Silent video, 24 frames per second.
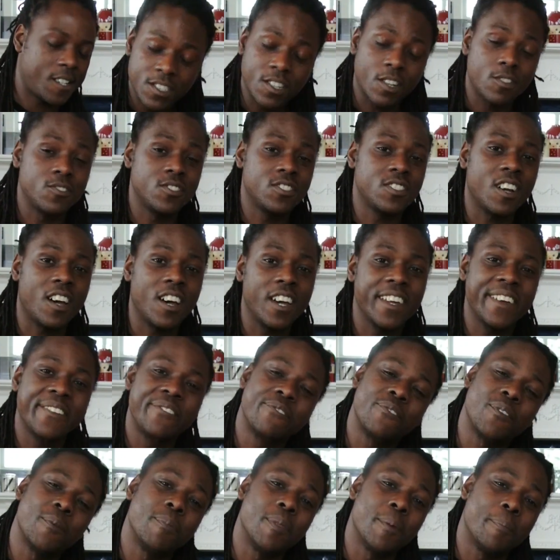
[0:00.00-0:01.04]
So starting
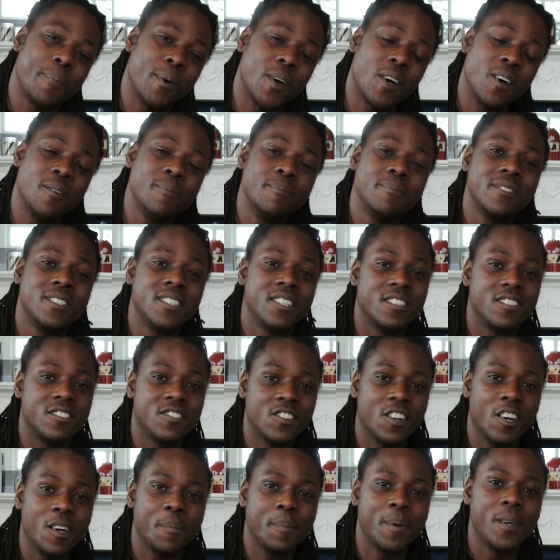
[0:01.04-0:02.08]
from the bottom to the
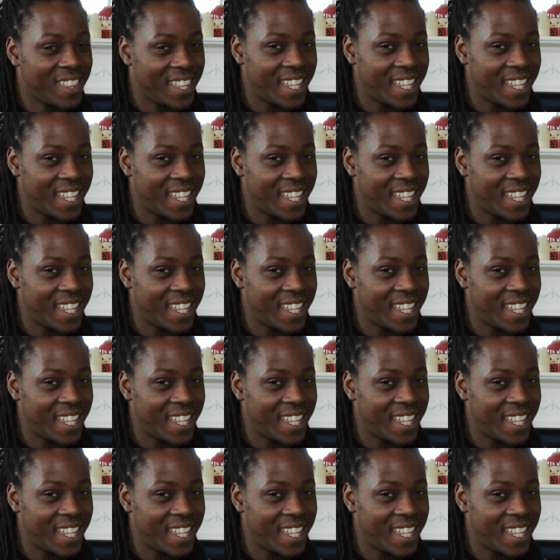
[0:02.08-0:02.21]
top,